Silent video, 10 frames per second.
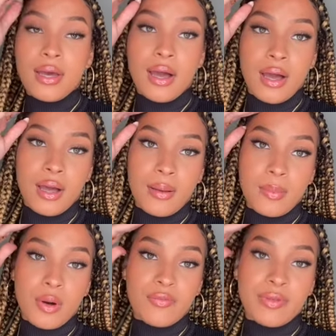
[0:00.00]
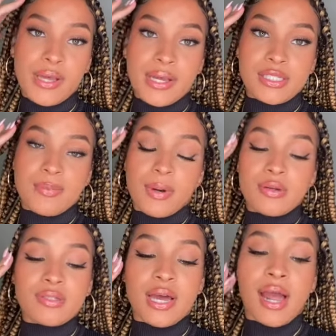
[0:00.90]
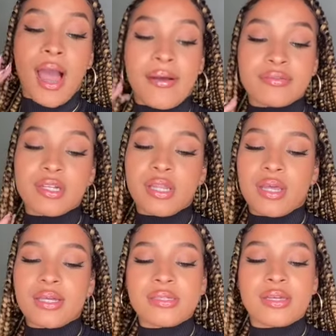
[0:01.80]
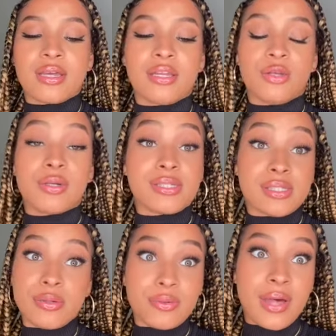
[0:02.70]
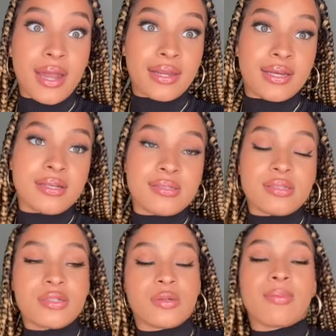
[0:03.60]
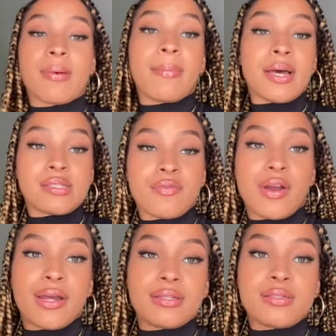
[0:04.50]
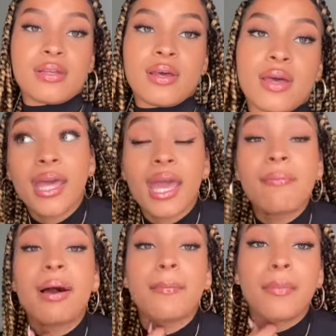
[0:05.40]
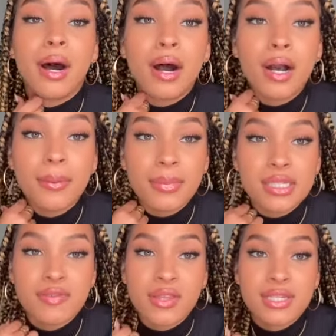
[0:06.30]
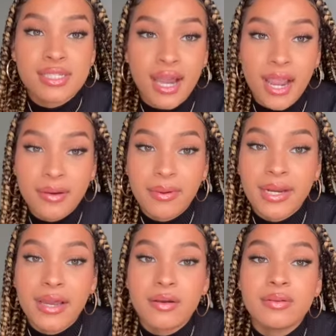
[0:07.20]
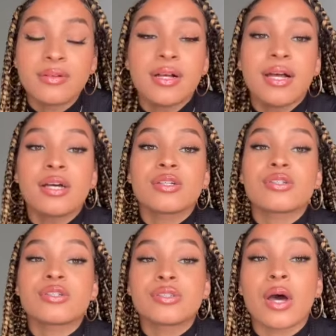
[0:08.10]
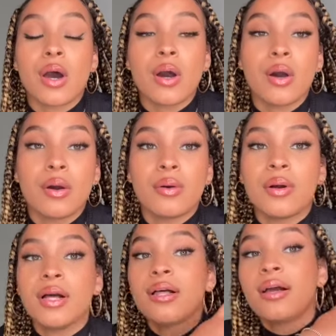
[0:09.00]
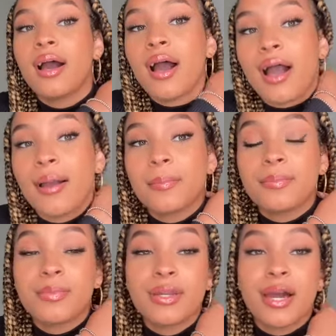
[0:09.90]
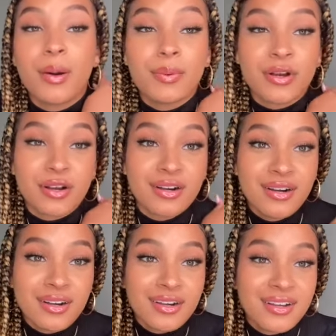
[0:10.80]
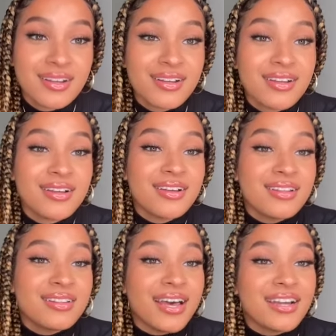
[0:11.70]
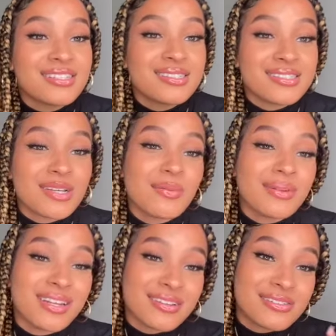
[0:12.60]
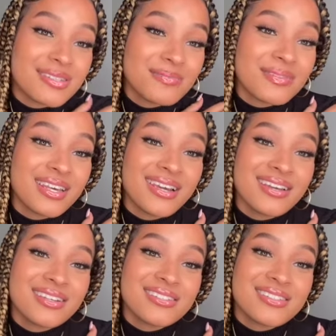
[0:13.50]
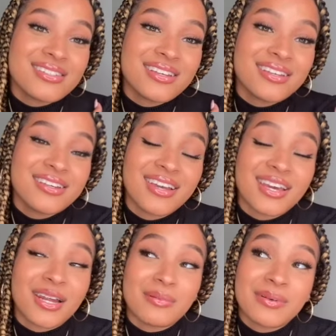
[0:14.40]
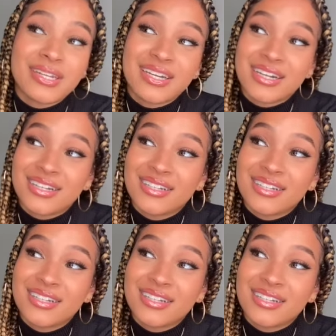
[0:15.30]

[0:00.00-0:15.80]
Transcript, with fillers: um, hopefully i get to post that after this and you can see who that is she's one of my best friends and my mom is feeling tired right now so i'm gonna help her cook like she just told me to do some things and i'm gonna